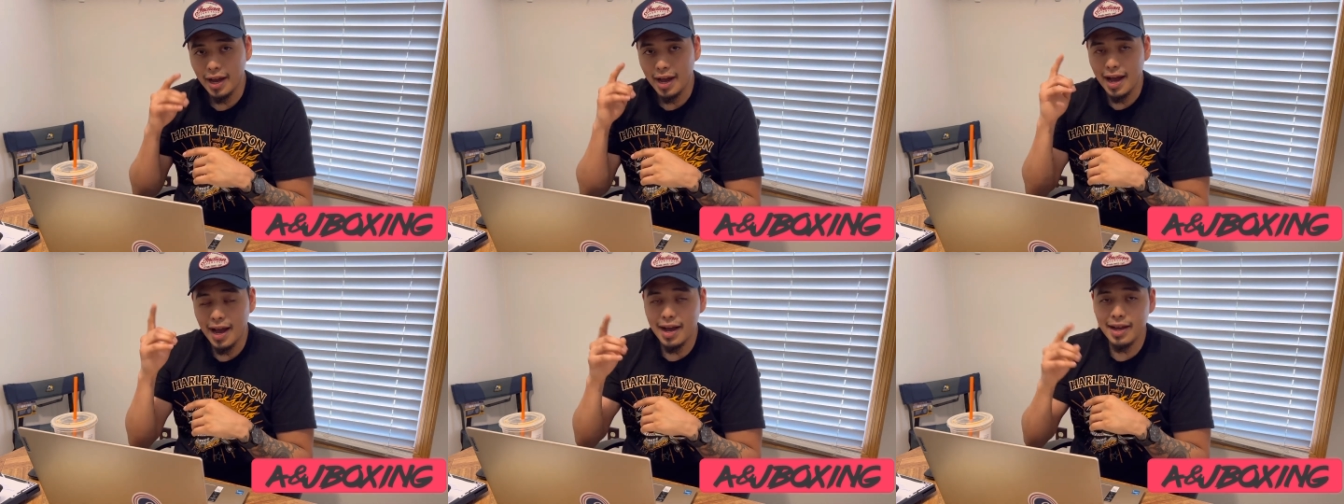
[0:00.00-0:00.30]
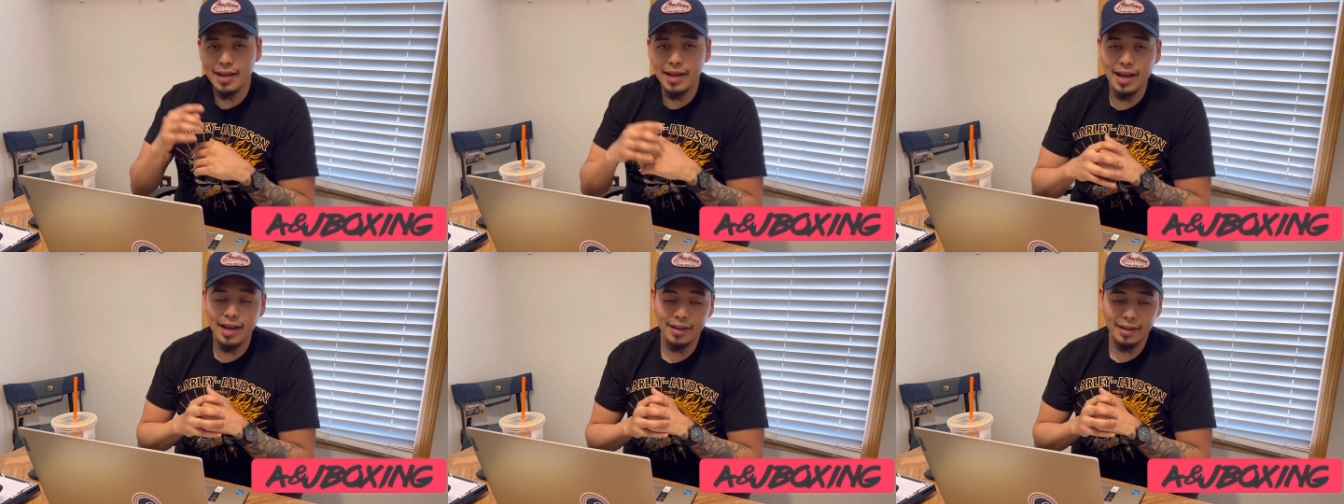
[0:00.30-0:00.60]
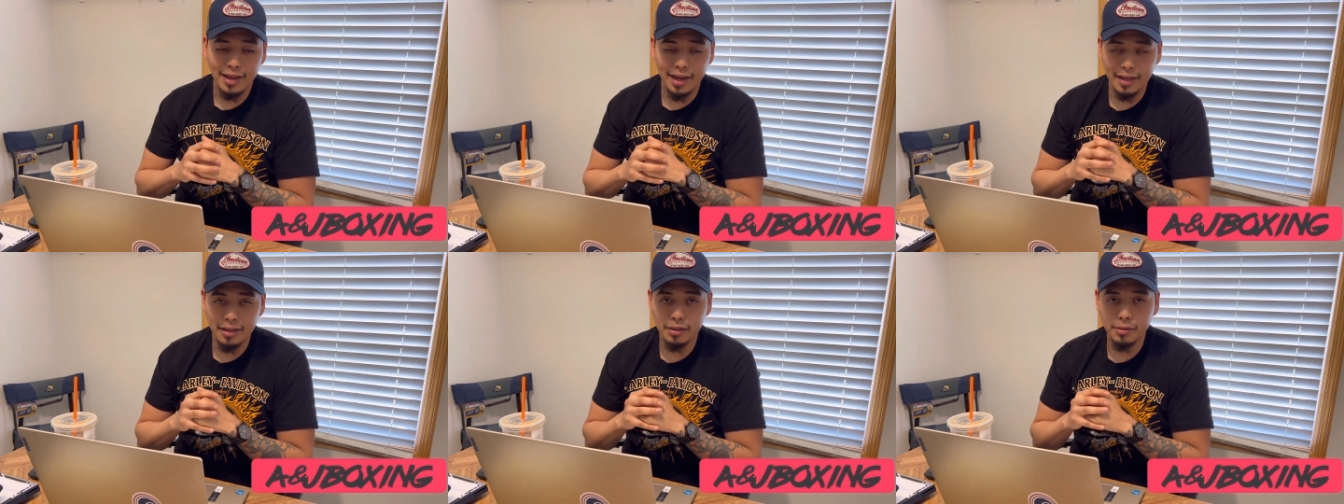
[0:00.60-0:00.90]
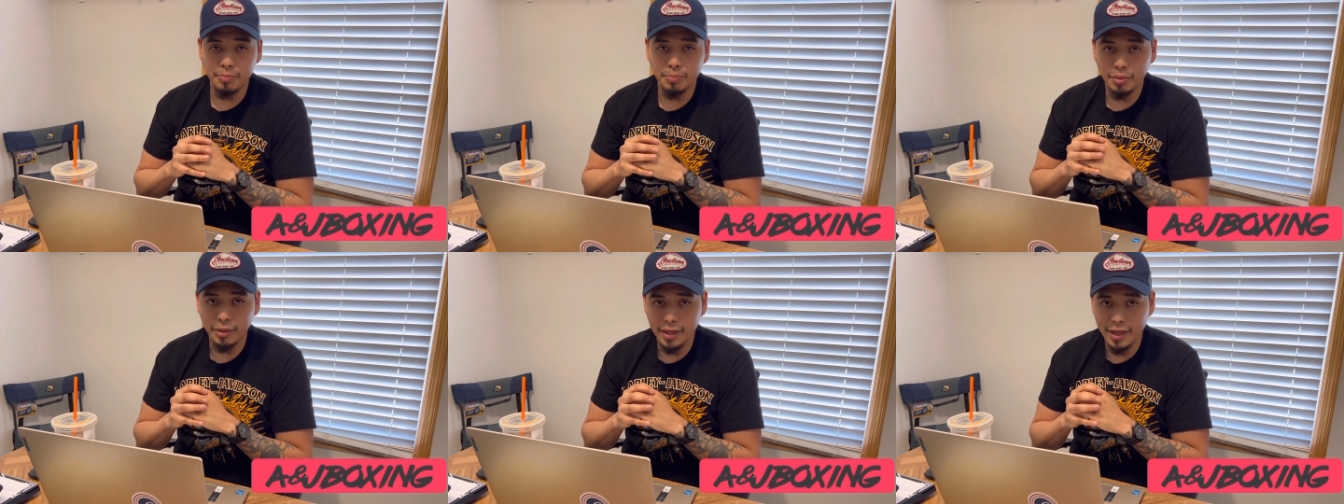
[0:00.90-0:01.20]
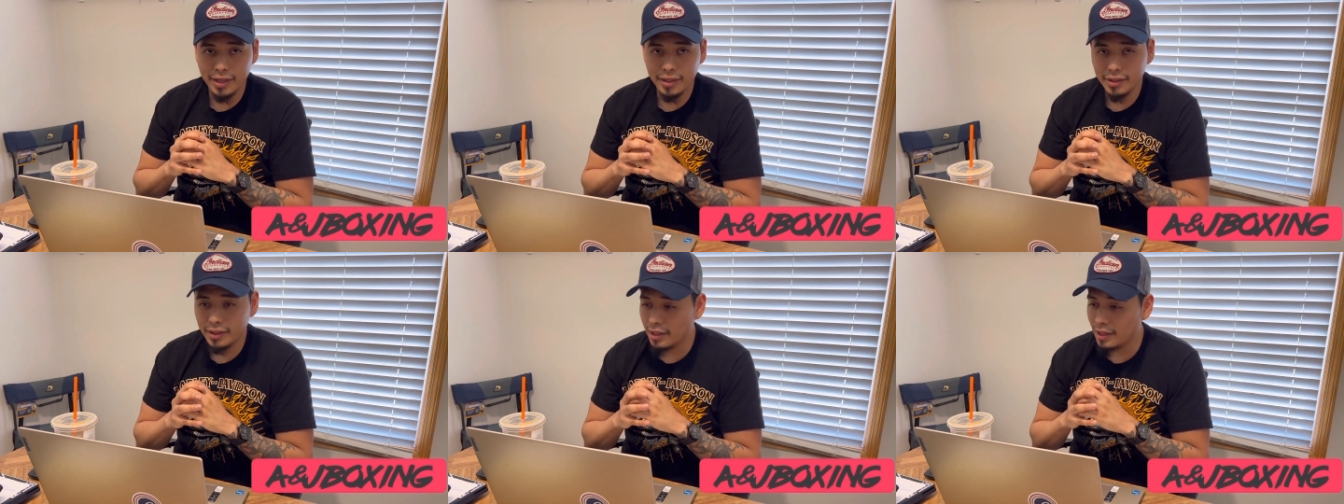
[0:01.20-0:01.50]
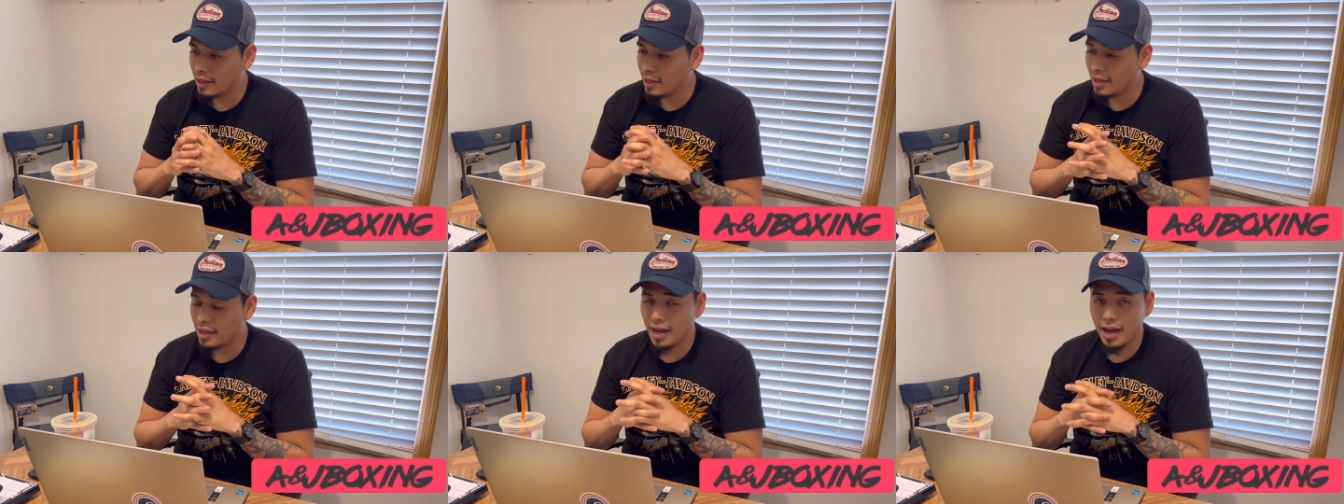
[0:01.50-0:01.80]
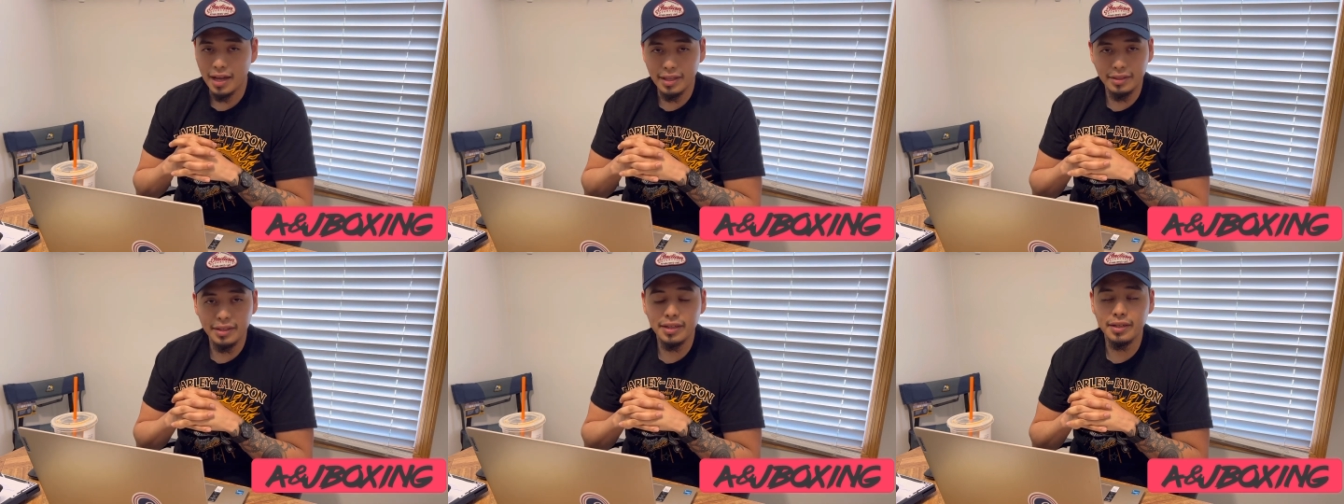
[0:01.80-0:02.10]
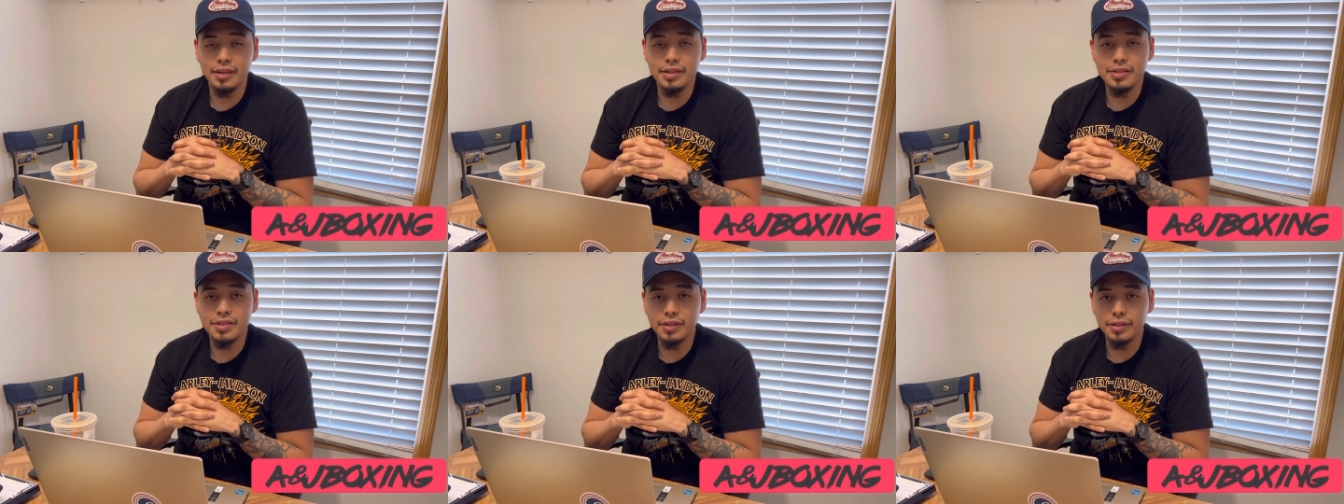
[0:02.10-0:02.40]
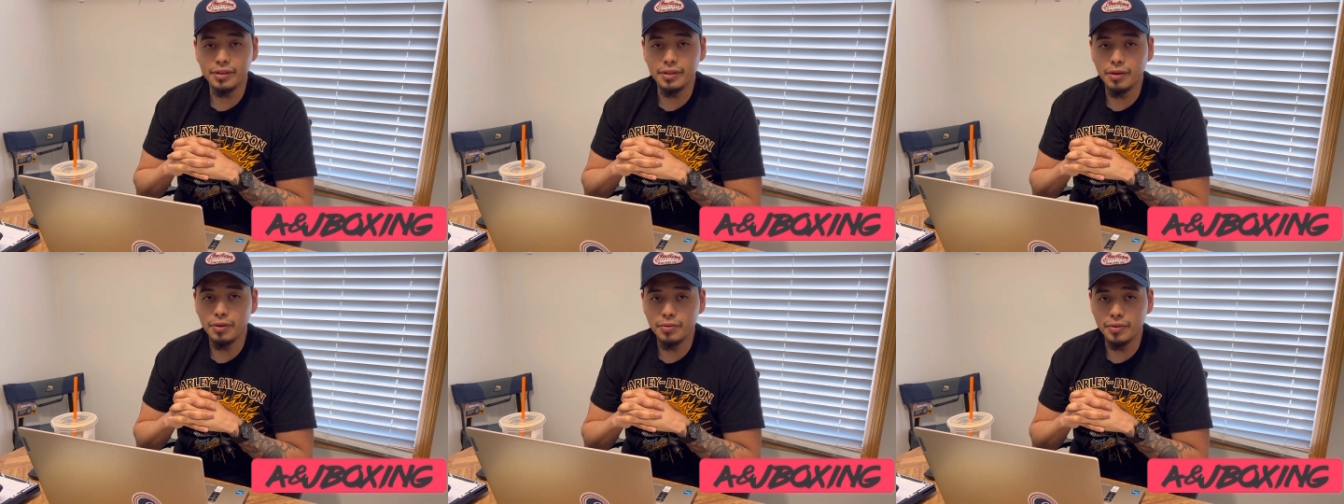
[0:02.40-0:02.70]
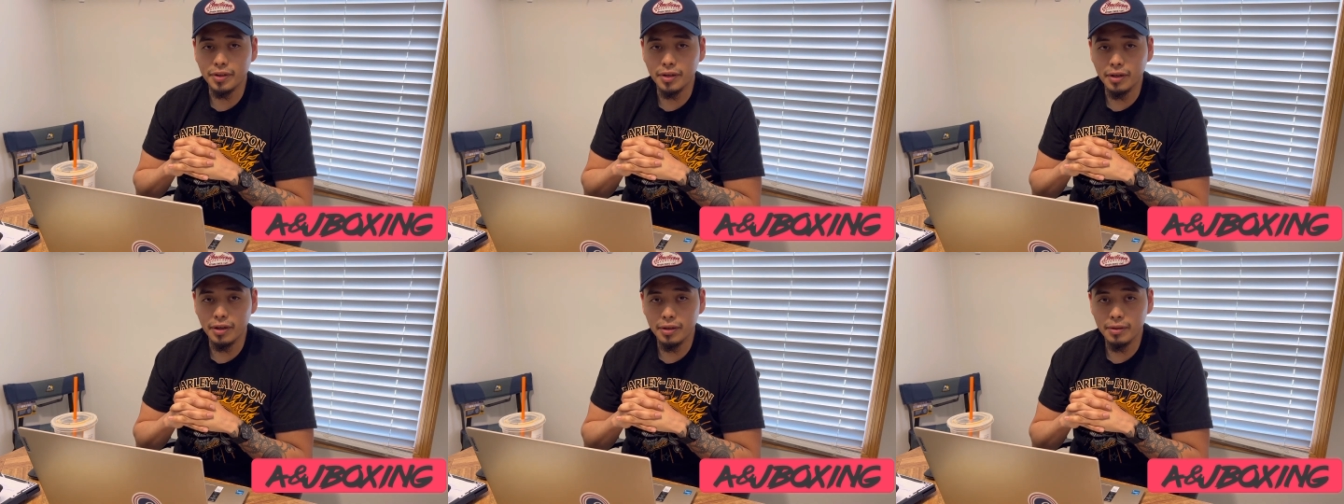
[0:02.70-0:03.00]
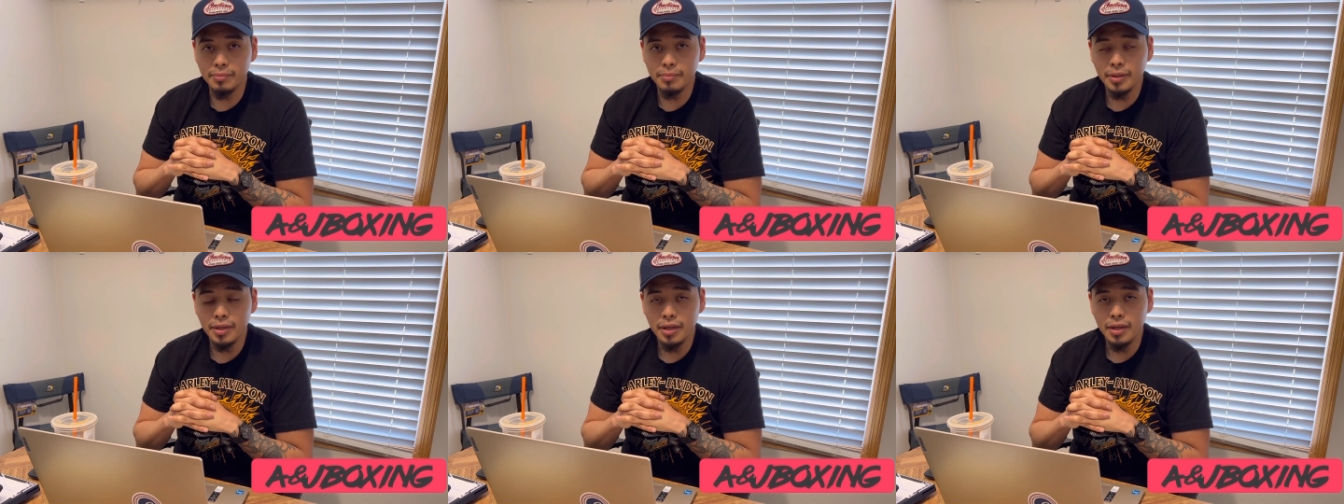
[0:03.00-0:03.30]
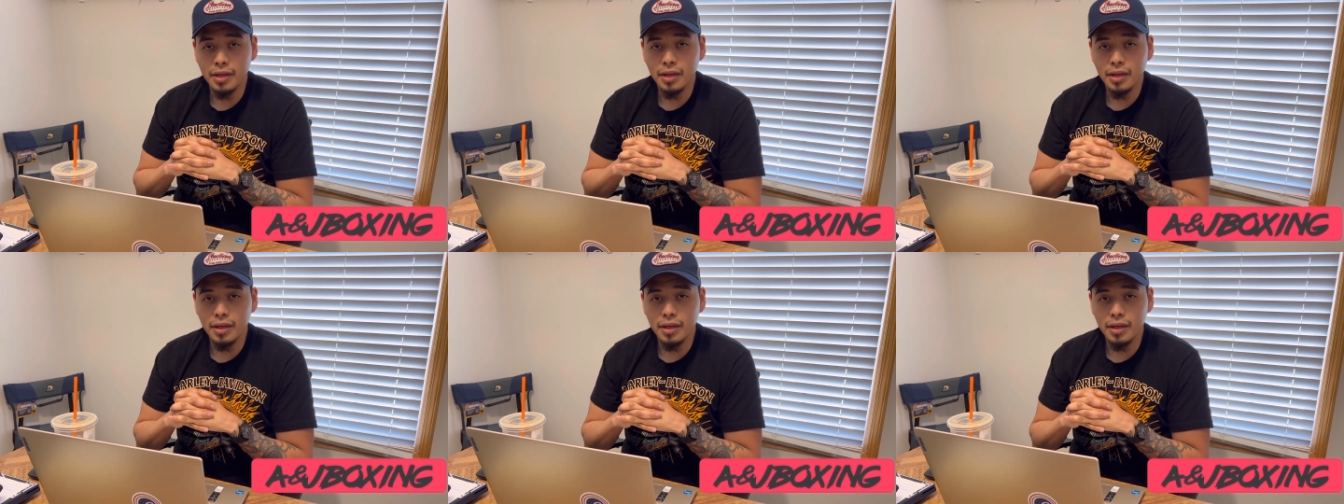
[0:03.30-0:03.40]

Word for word: I got Caleb Plant. I think he's going to overcome.